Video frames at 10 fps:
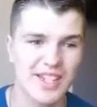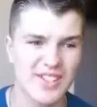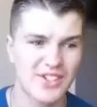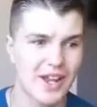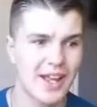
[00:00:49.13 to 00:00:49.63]

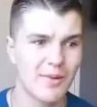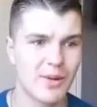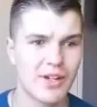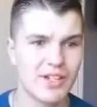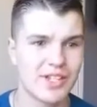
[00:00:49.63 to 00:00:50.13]
Yesterday
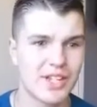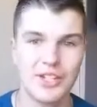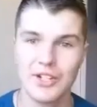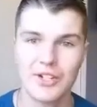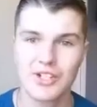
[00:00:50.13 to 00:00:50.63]
was
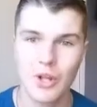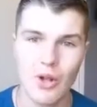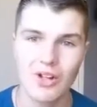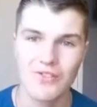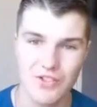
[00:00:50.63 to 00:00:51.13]

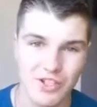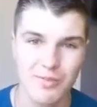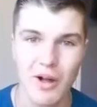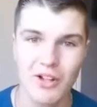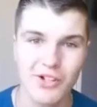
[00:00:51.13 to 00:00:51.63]
scholars versus
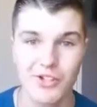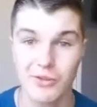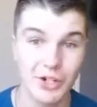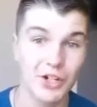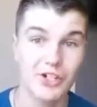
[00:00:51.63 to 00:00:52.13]
ballers, so
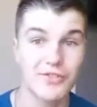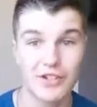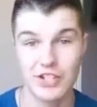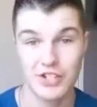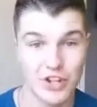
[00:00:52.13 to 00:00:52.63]
nerds
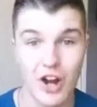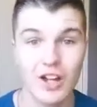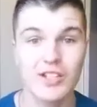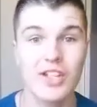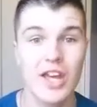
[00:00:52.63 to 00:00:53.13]
versus
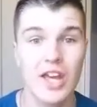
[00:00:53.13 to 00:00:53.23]
jocks.